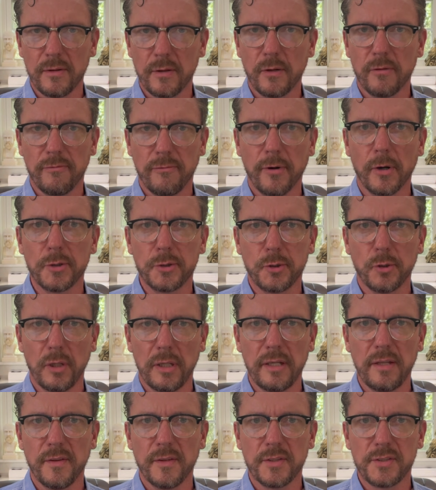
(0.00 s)
They're
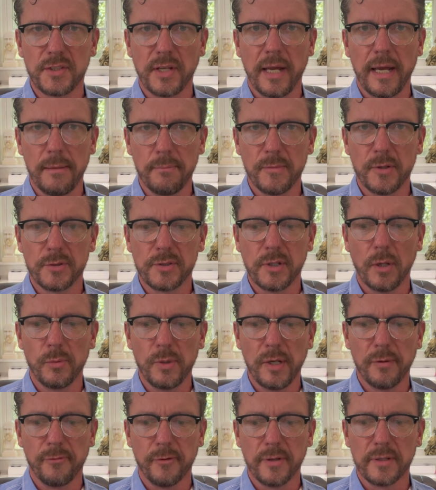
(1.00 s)
virtually the same. There's no
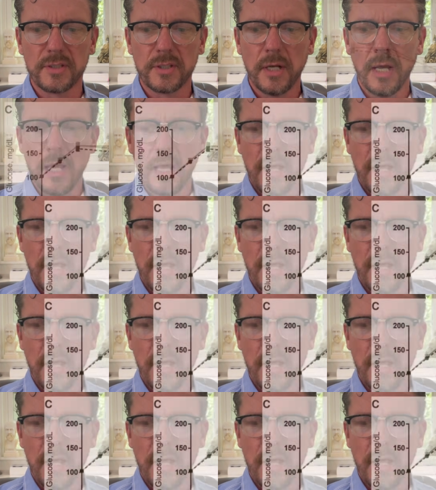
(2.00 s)
difference.